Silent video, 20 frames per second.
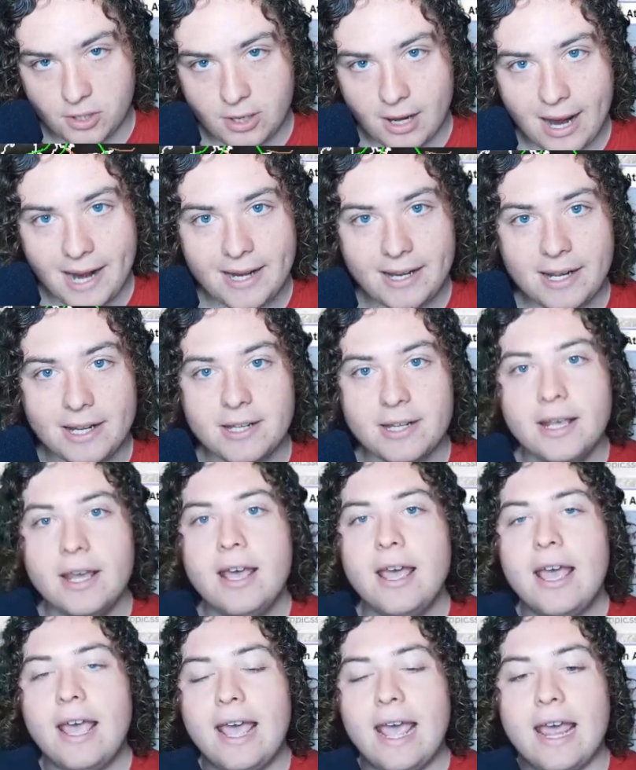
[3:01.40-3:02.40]
United
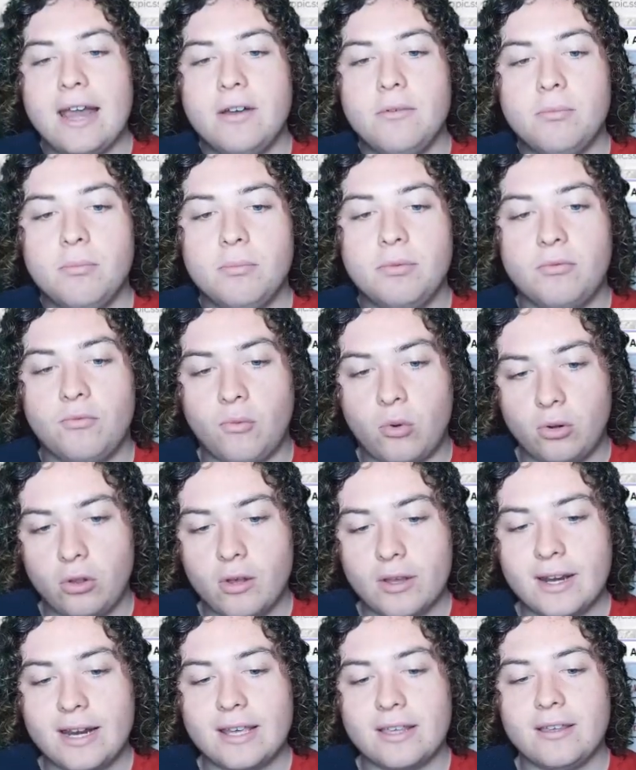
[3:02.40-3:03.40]
and we're looking